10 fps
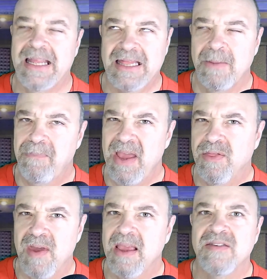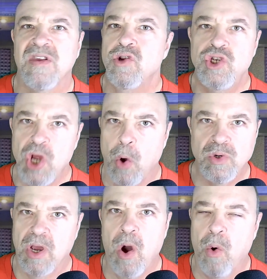the big thing is
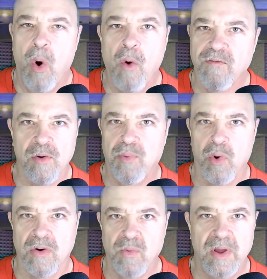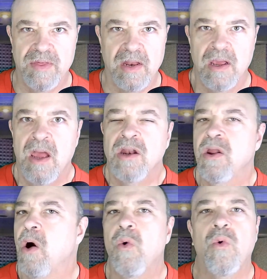don't go overboard with it.
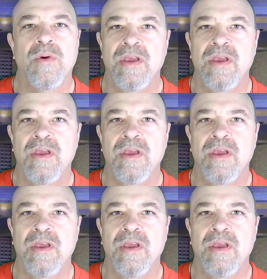No,